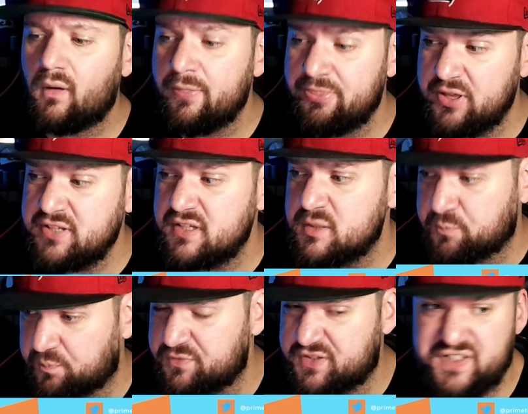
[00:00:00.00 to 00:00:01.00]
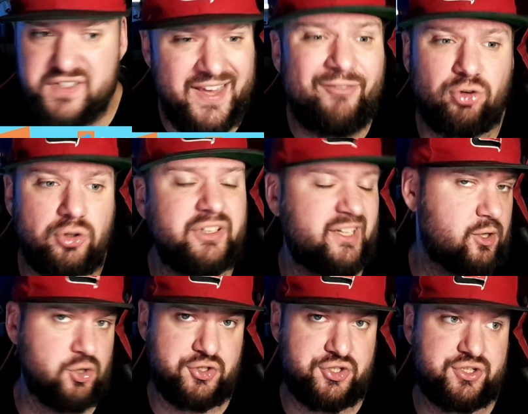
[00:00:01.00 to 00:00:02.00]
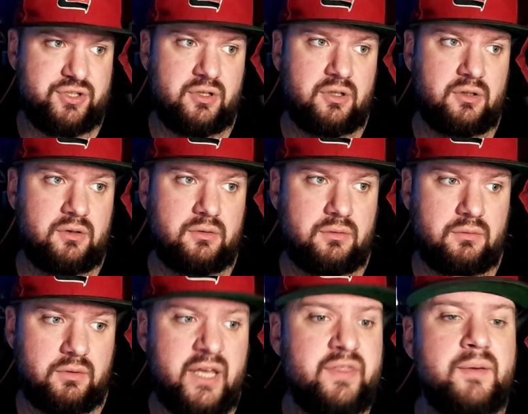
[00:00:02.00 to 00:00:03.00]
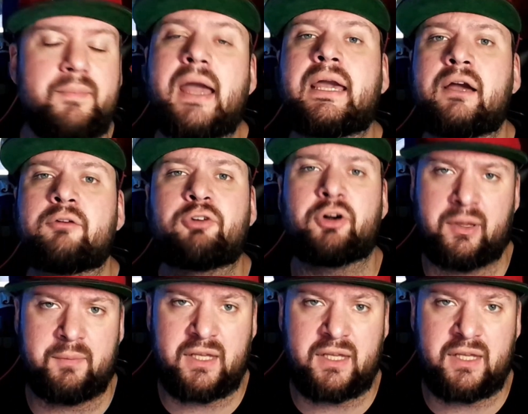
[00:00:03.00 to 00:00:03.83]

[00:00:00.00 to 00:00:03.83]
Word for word: this is several years in the making for him.